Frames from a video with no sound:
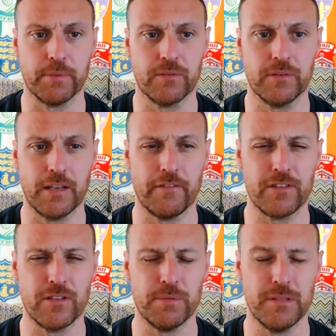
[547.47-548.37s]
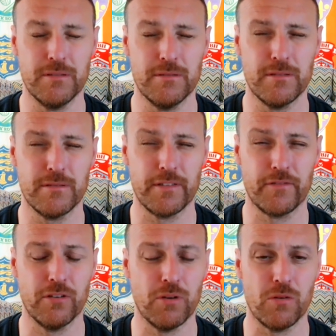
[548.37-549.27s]
but they've
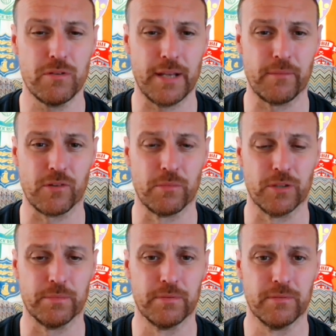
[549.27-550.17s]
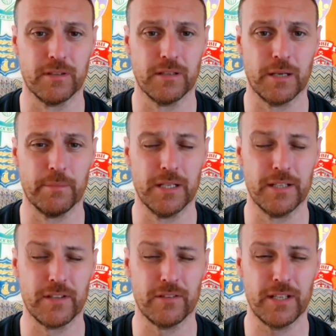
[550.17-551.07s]
2 home games coming up, I
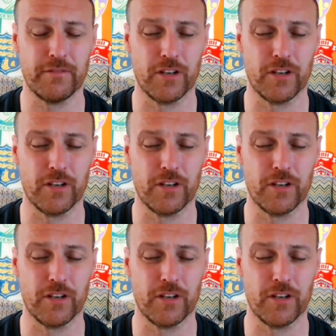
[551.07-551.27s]
believe, don't they?